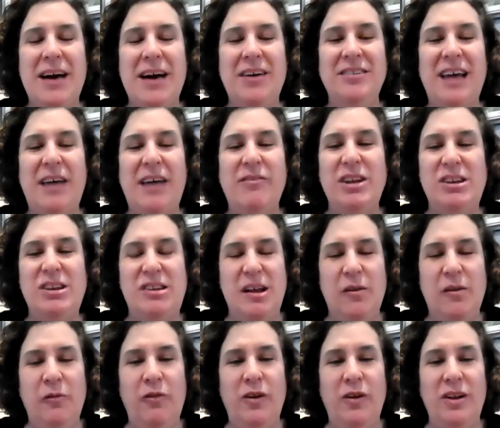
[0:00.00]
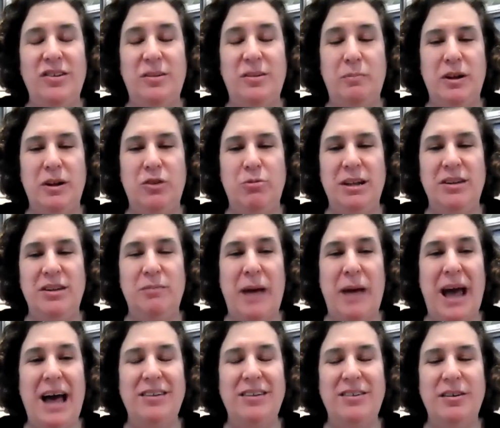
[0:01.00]
else have a difference between
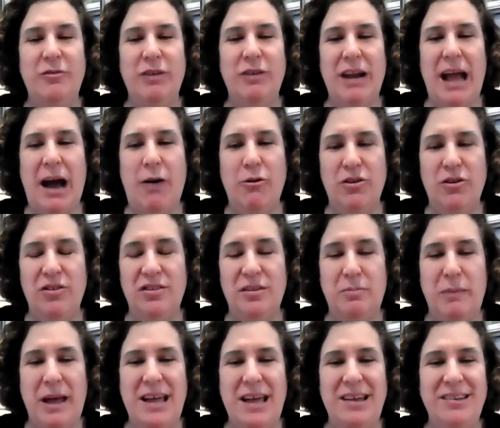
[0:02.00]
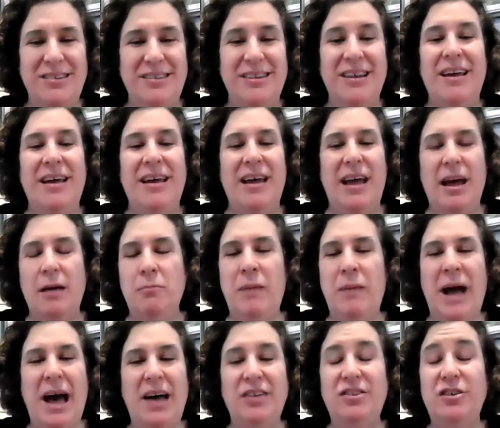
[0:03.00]
Passover in outer space and
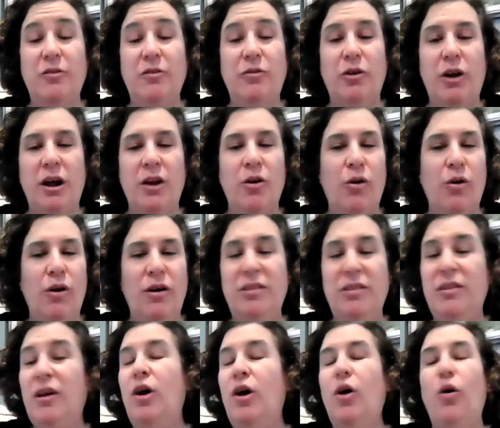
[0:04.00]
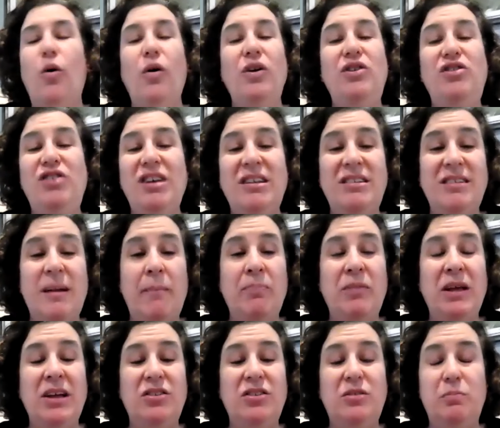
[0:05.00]
Passover on earth, or just
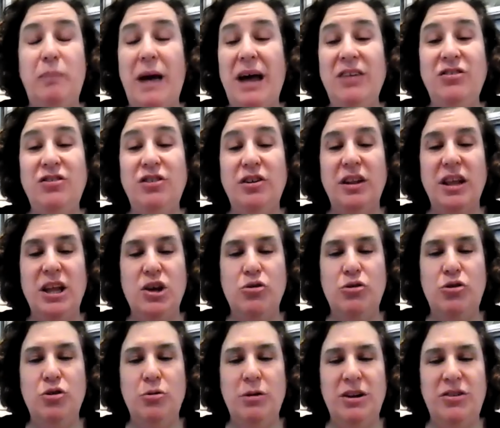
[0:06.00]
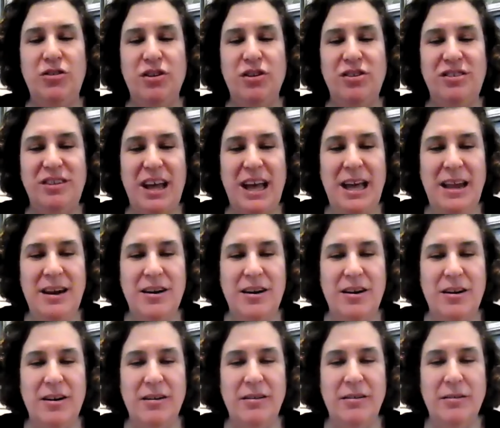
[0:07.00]
something special that you do at your
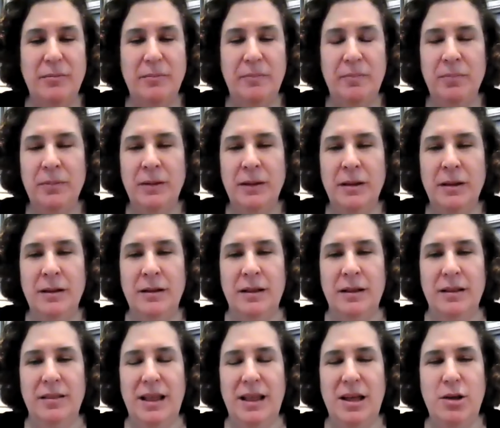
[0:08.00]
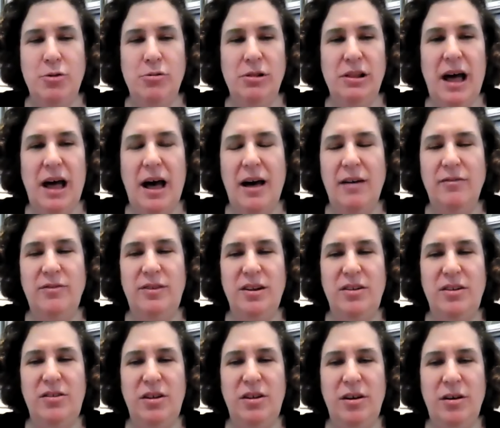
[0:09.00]
Seder that you love to
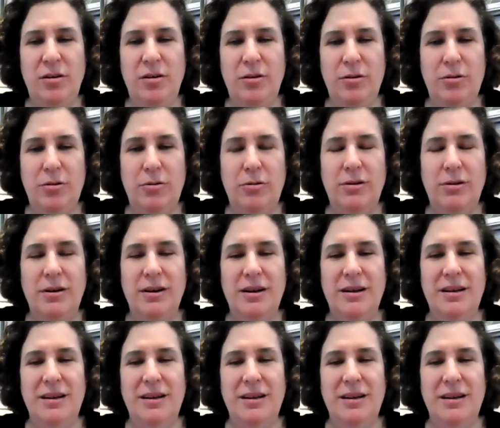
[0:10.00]
do?